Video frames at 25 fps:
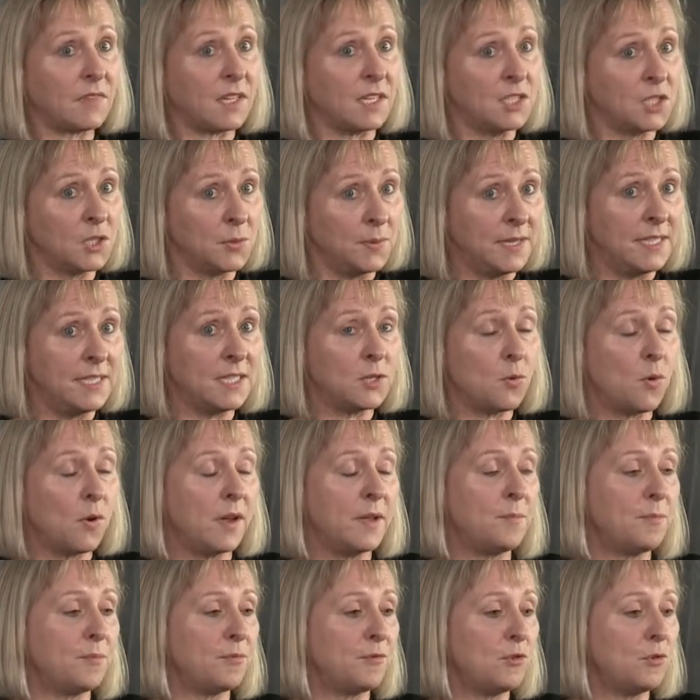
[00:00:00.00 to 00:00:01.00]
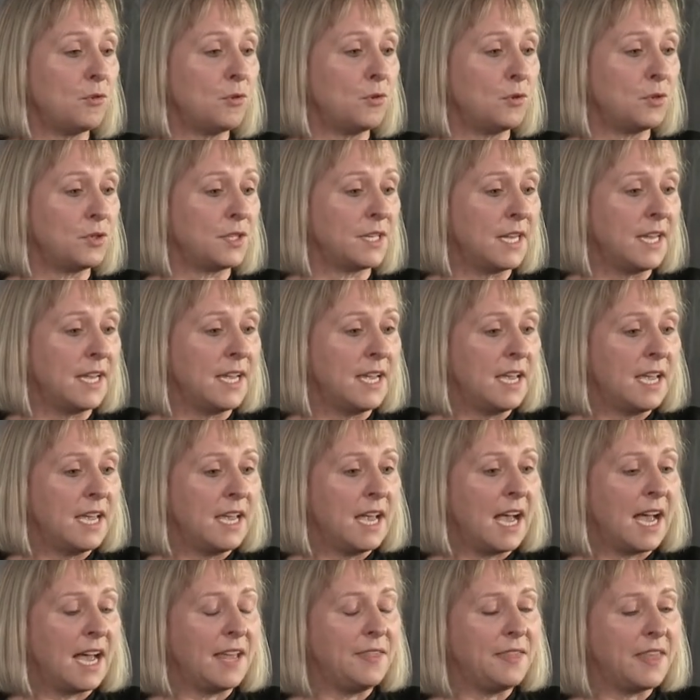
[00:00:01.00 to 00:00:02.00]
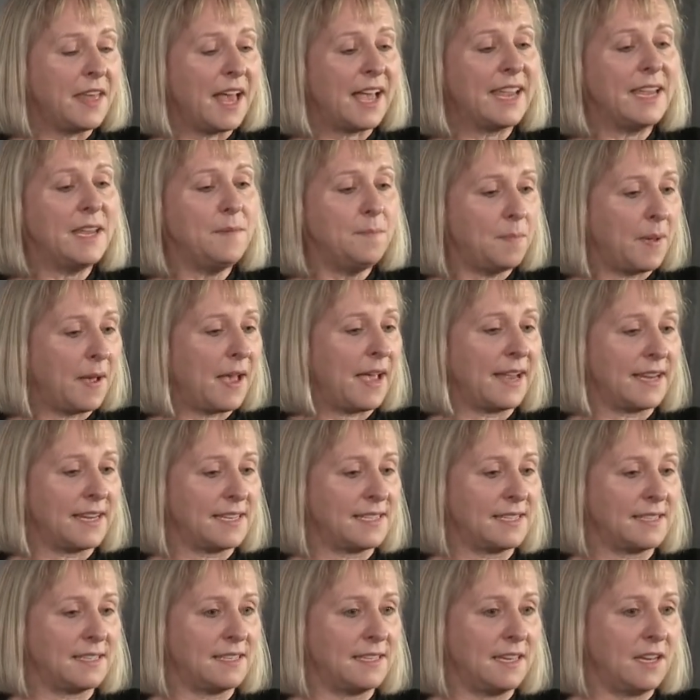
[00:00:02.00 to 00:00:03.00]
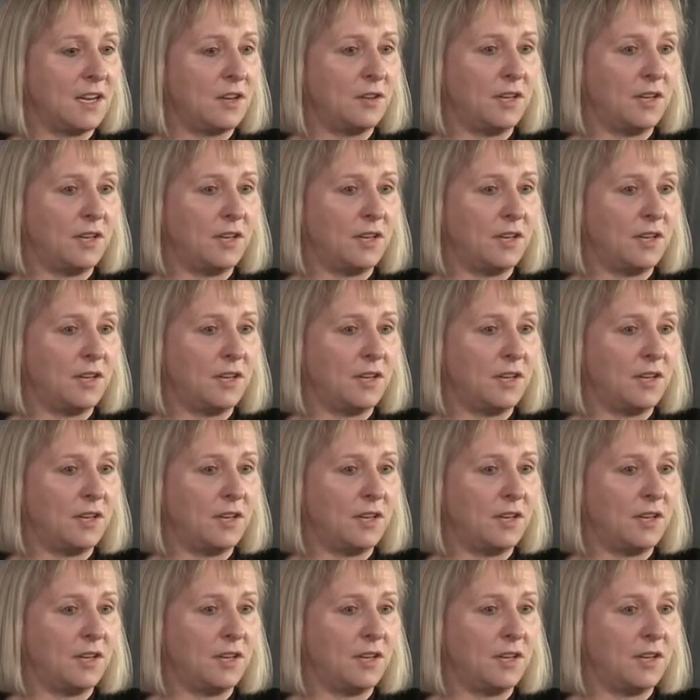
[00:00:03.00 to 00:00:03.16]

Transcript: So it is quite broad, and that impacts